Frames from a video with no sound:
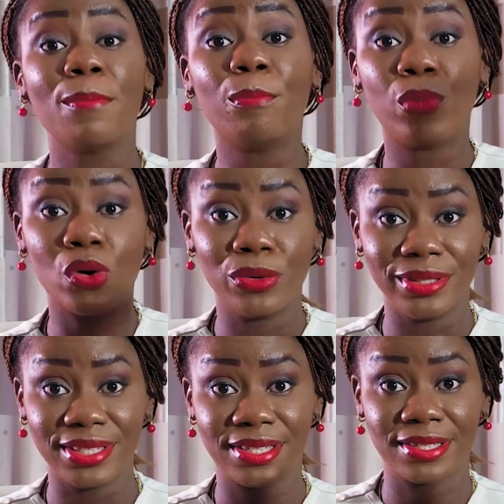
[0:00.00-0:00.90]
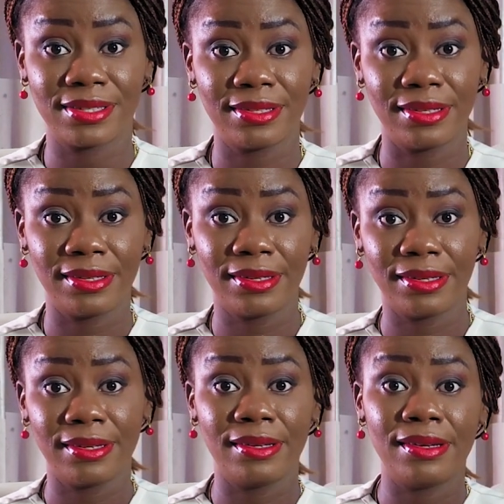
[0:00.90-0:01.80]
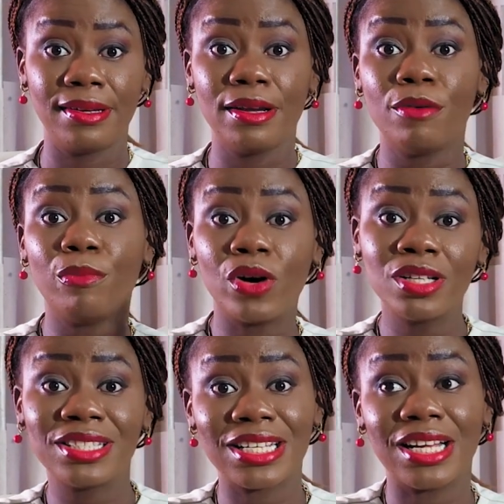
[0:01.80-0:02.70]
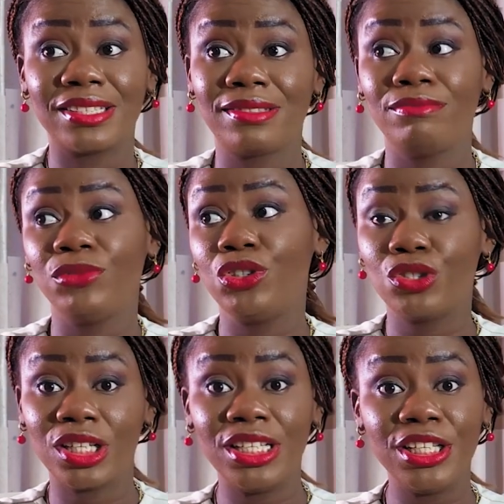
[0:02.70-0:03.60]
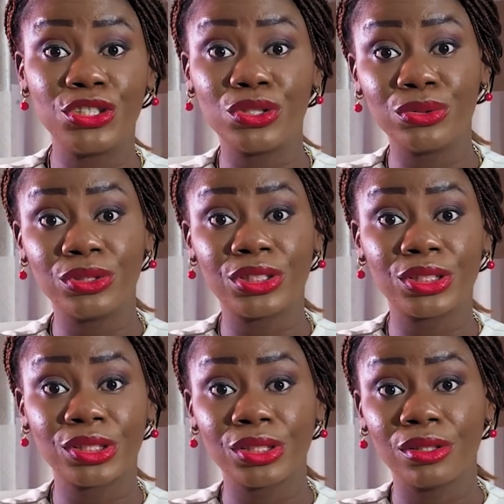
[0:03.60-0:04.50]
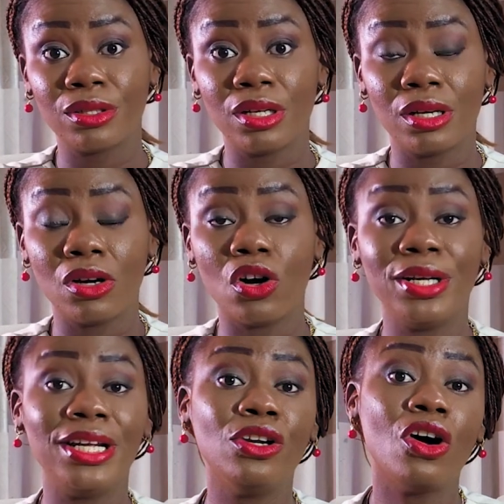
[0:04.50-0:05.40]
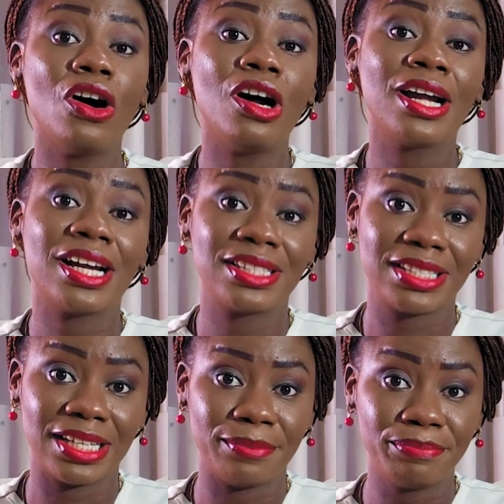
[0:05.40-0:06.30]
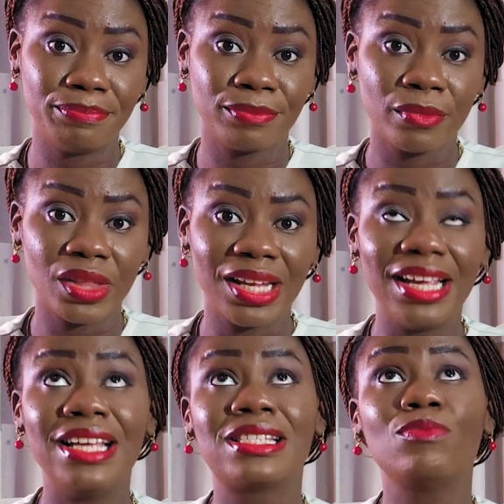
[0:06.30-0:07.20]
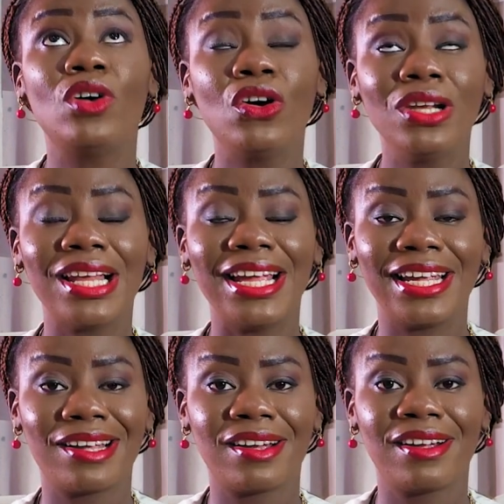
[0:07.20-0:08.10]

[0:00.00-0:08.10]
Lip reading: bonds. Bonds are usually issued on a longer term. It's more like,